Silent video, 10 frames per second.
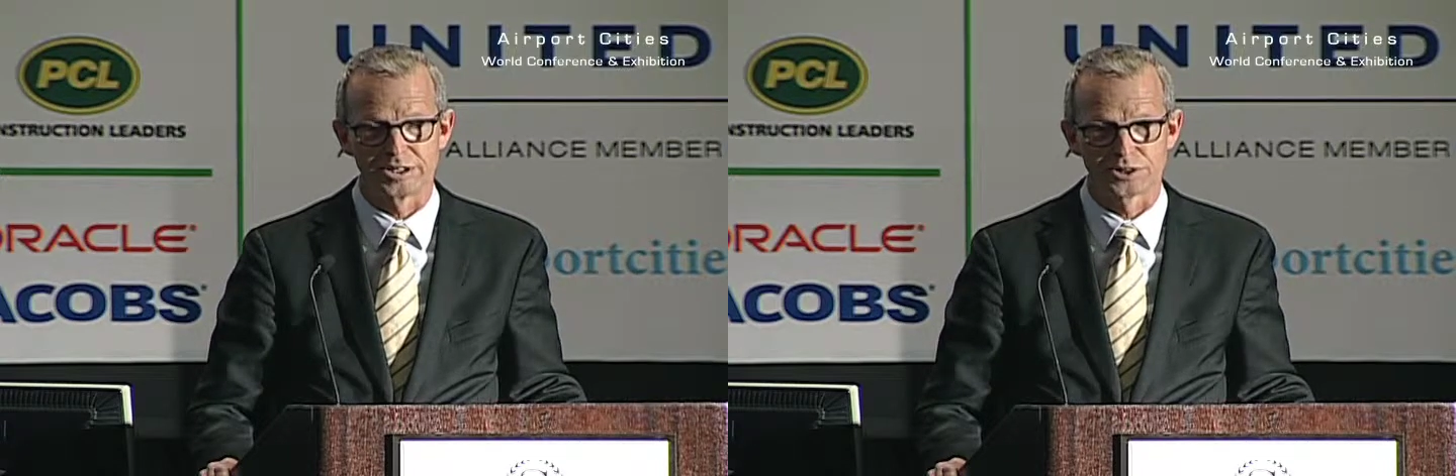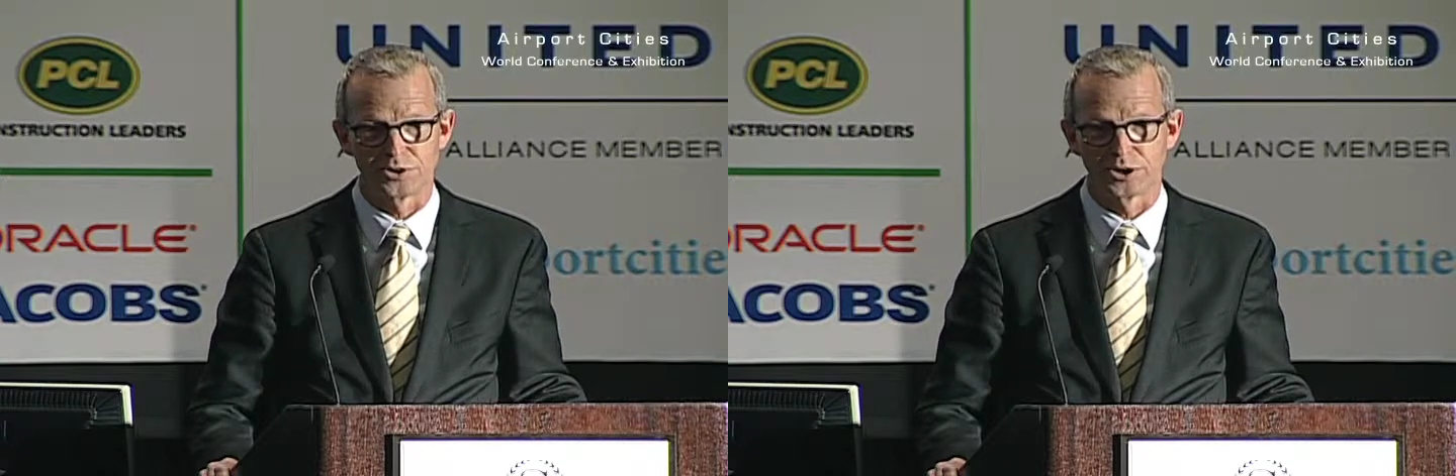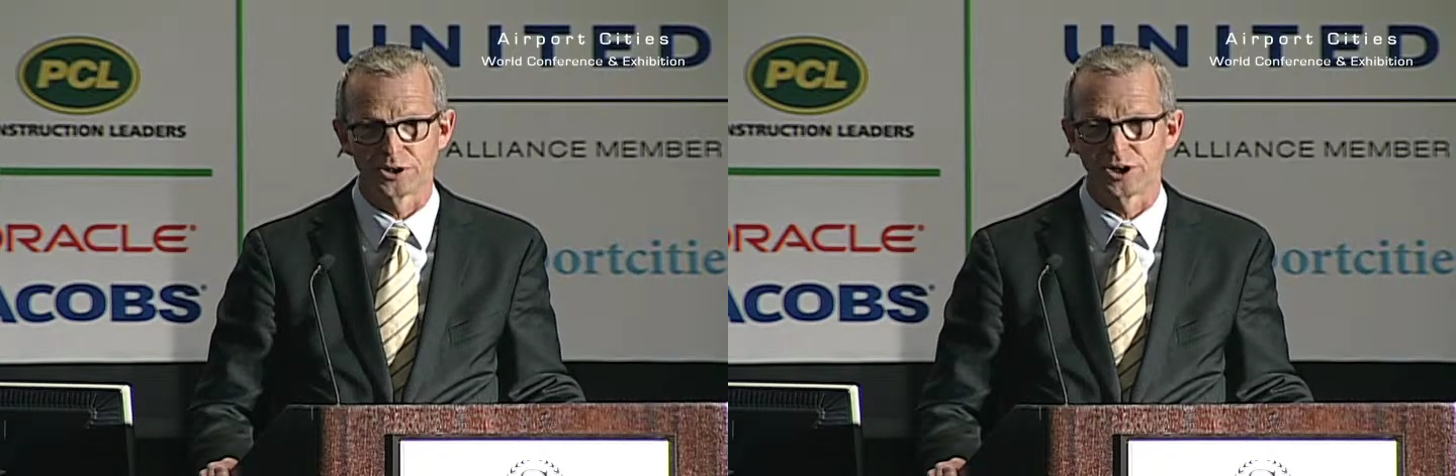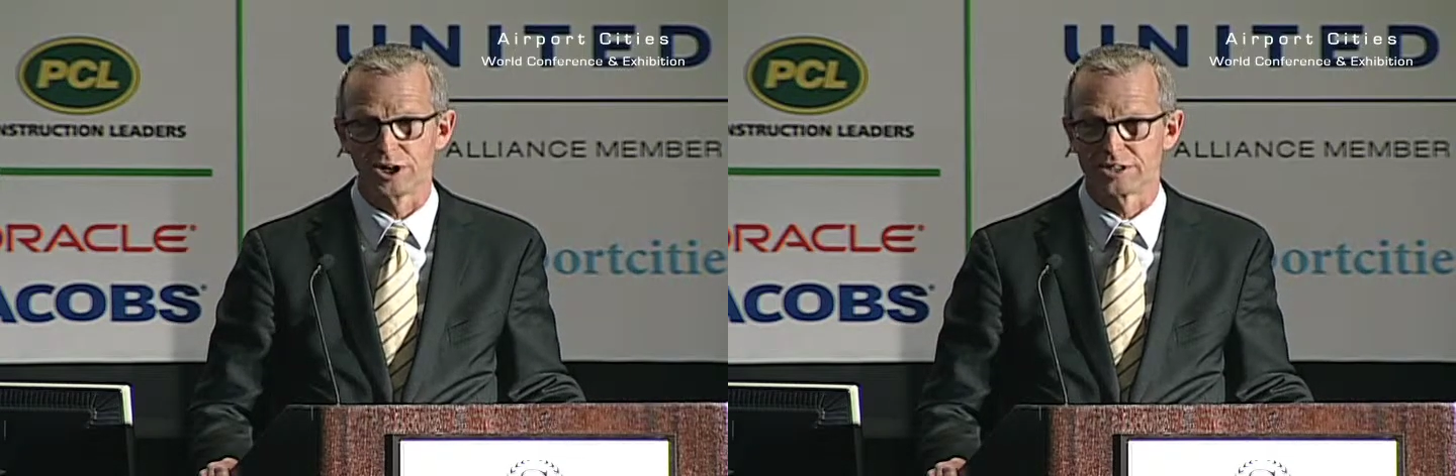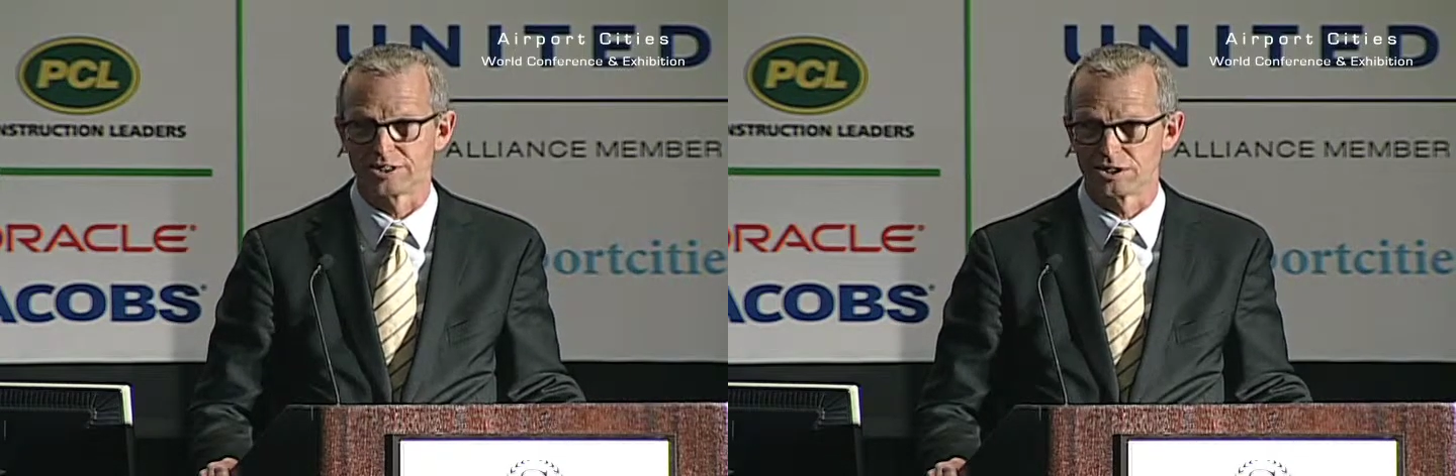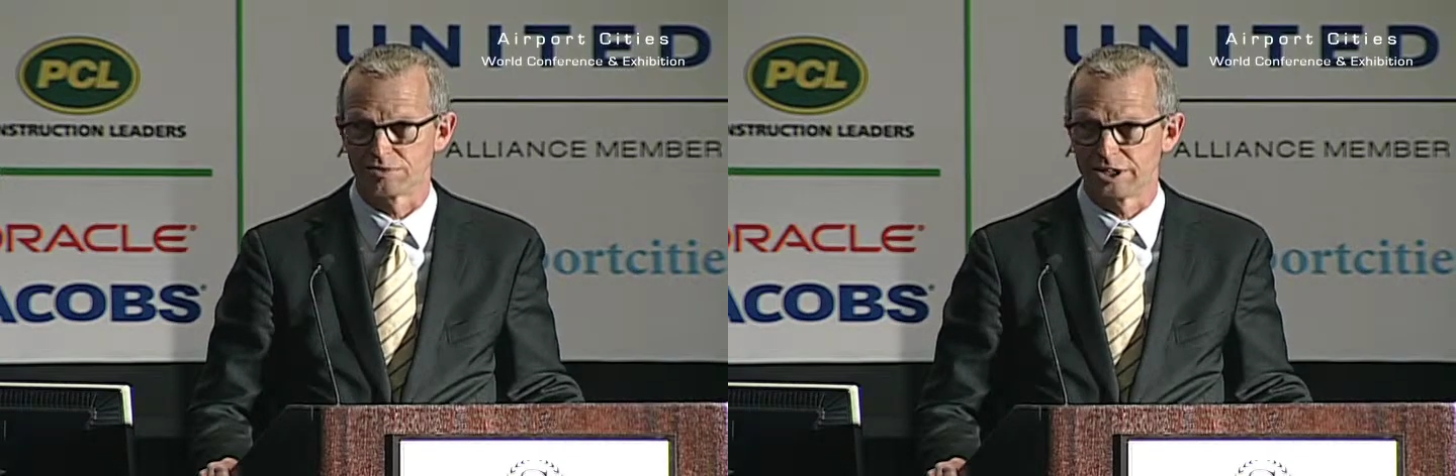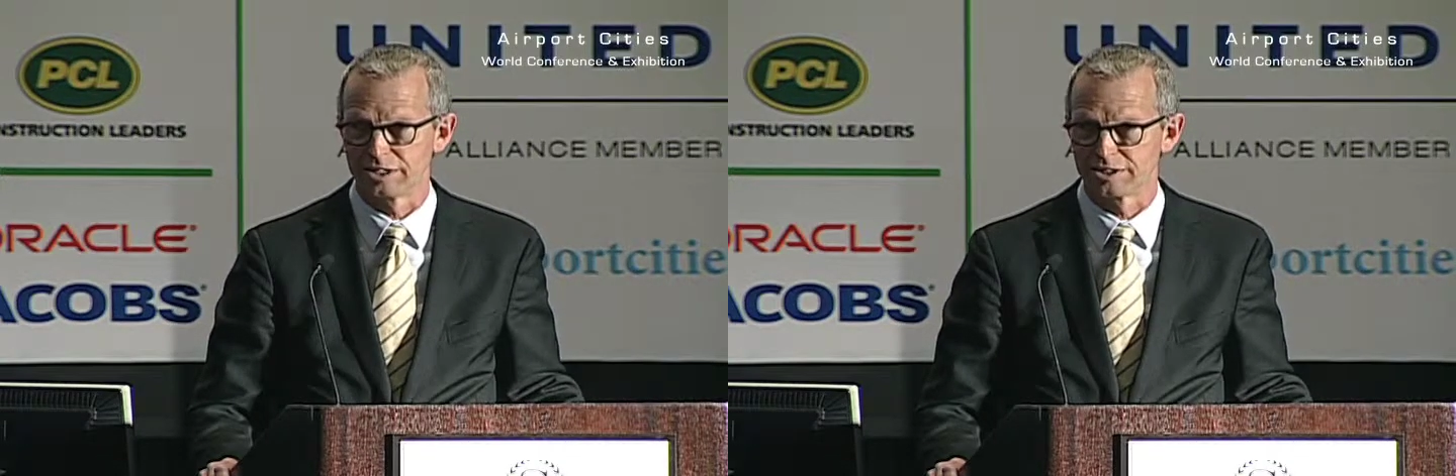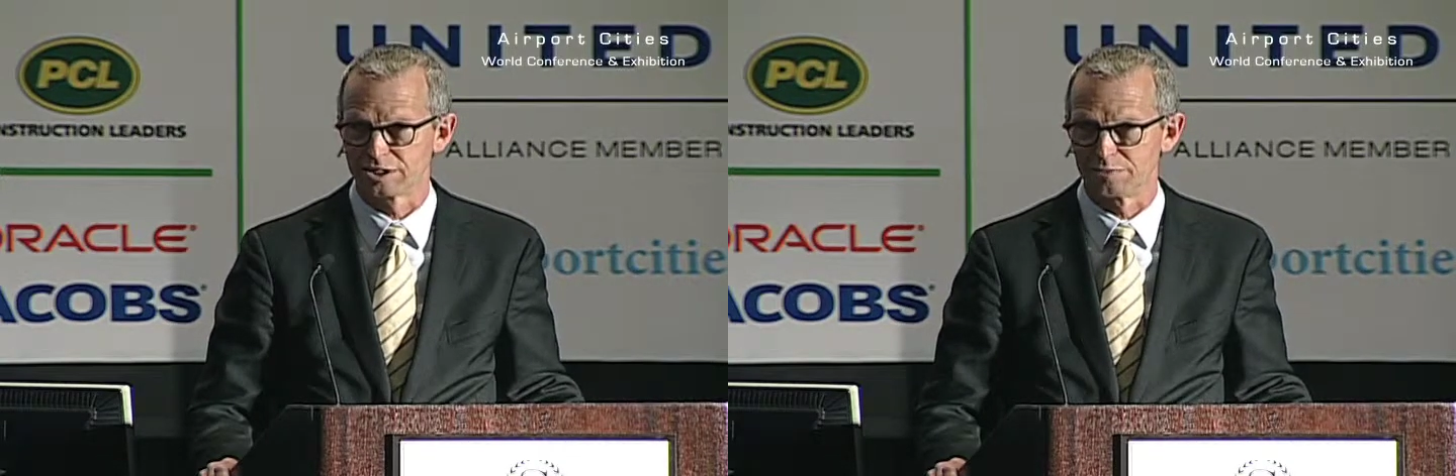scorecard
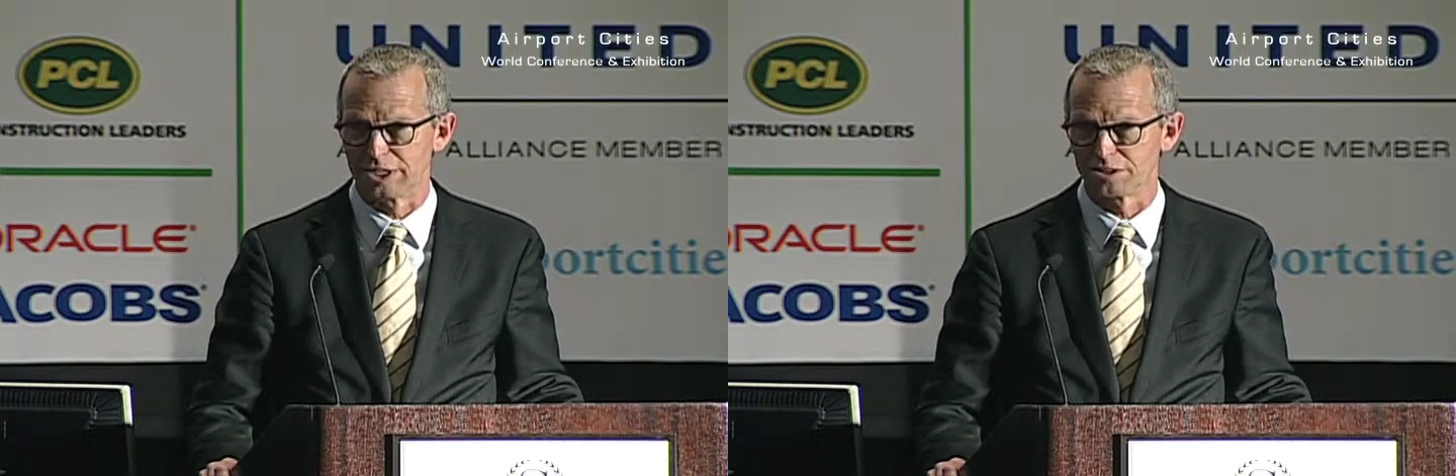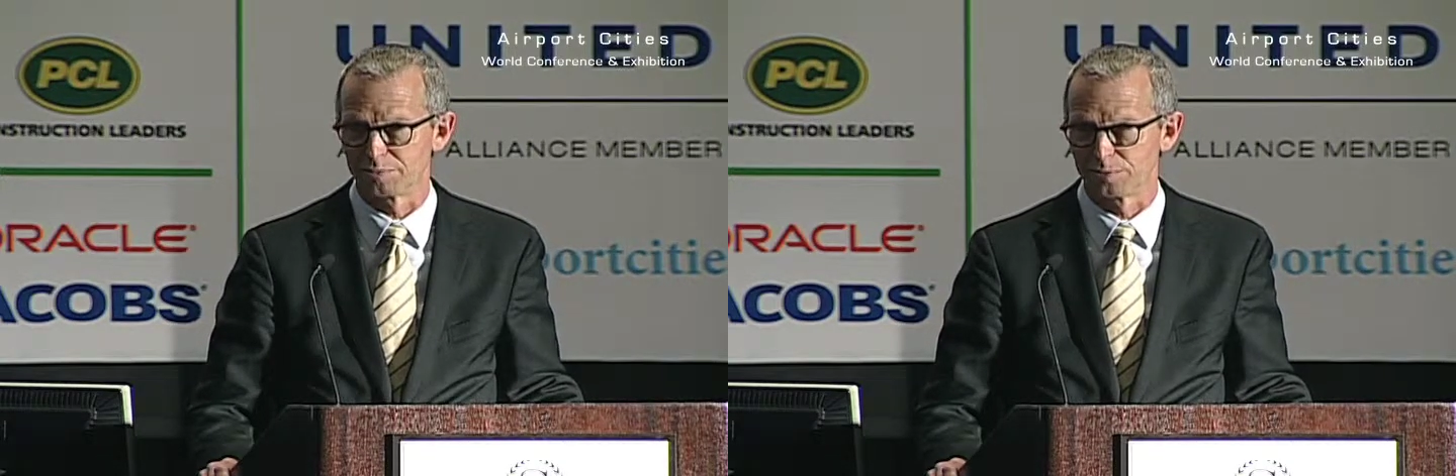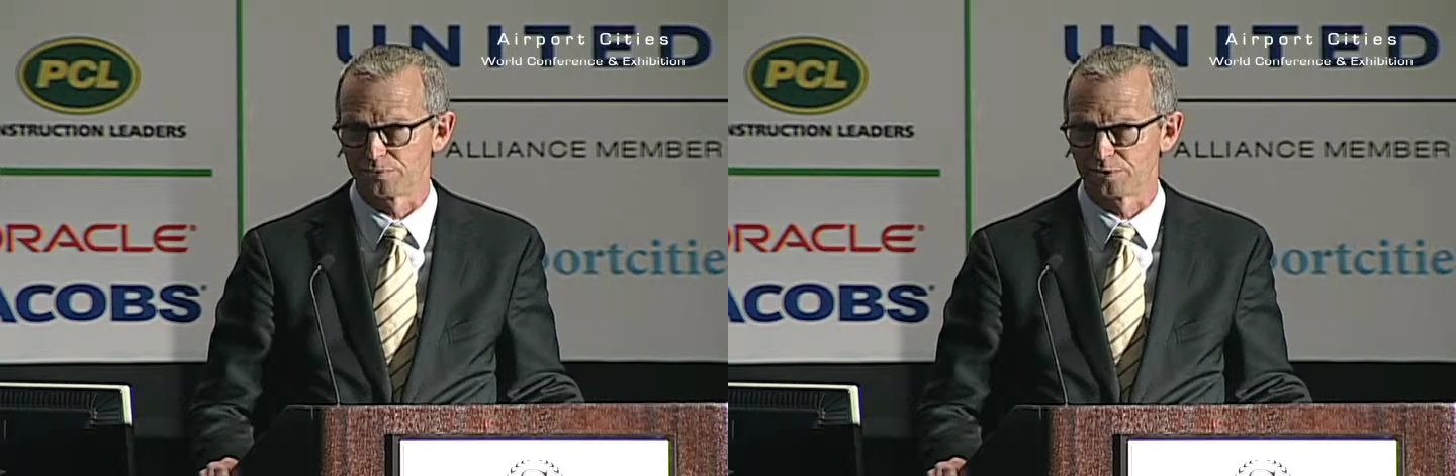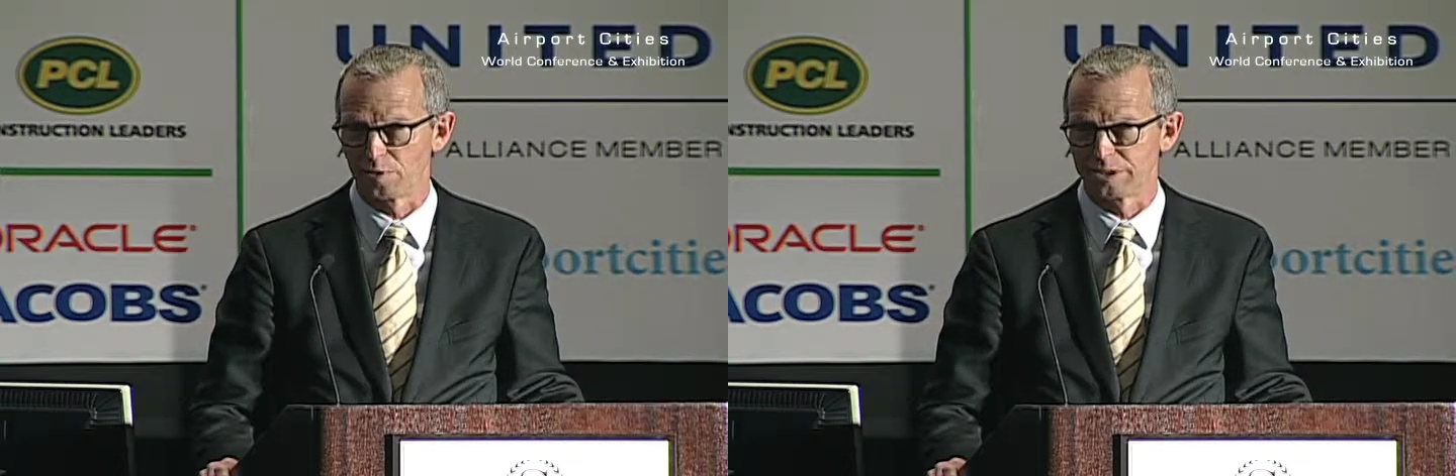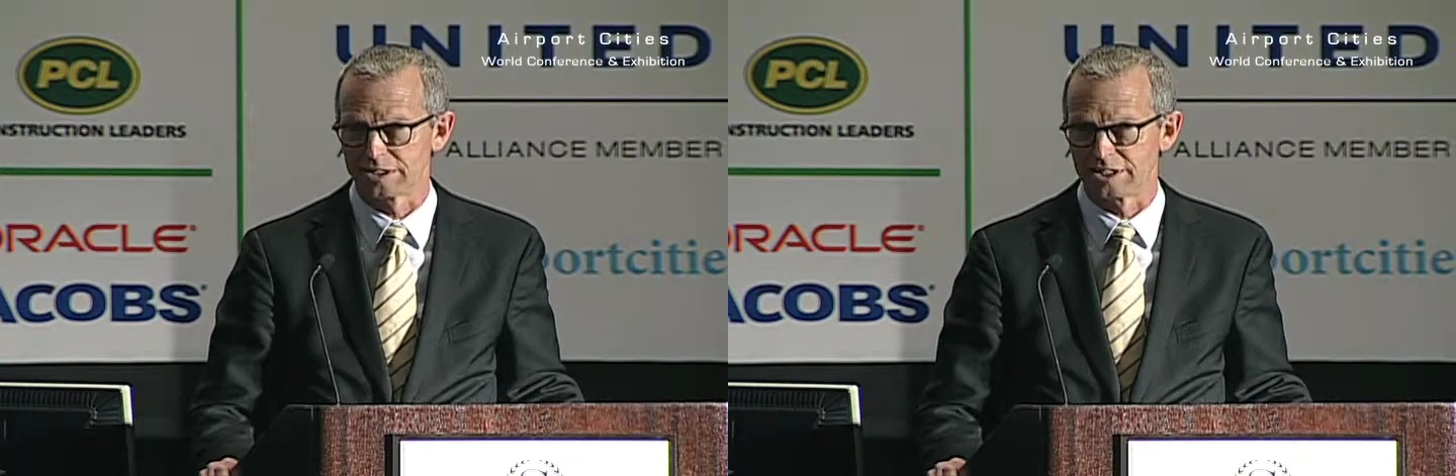surveys to measure performance,